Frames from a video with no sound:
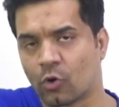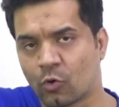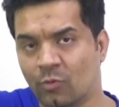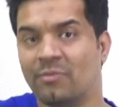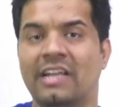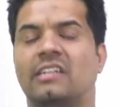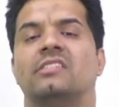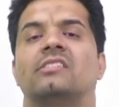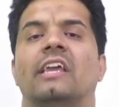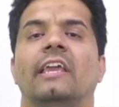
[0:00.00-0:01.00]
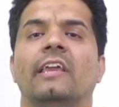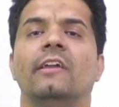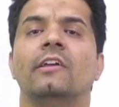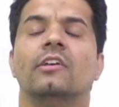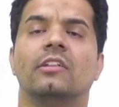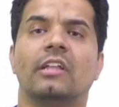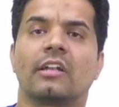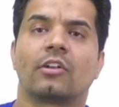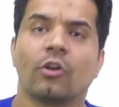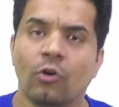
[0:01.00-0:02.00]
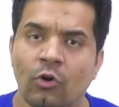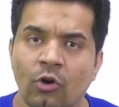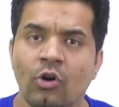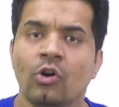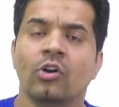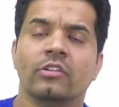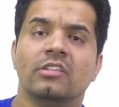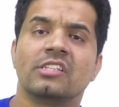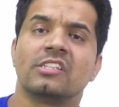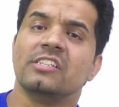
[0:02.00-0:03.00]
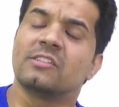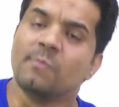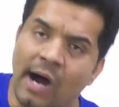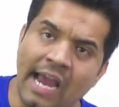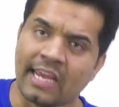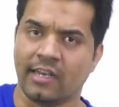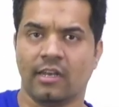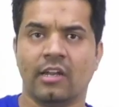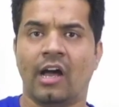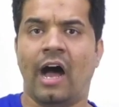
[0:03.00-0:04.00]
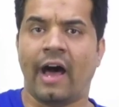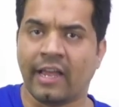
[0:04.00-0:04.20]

your roommate is saying that no, this is mine.